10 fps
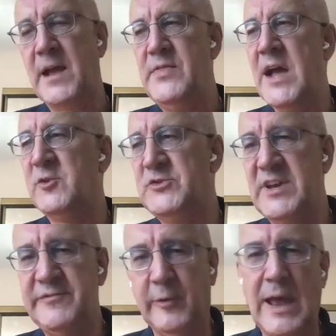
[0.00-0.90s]
Now
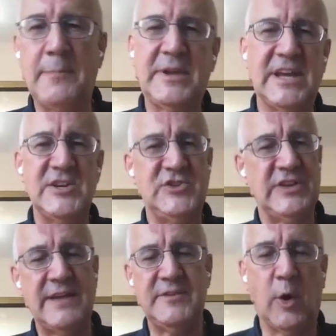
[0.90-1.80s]
stateful
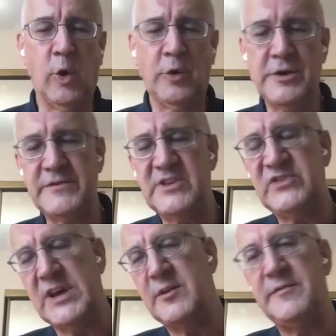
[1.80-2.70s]
applications have all of these
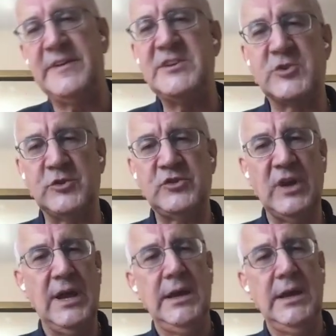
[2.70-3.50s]
standard features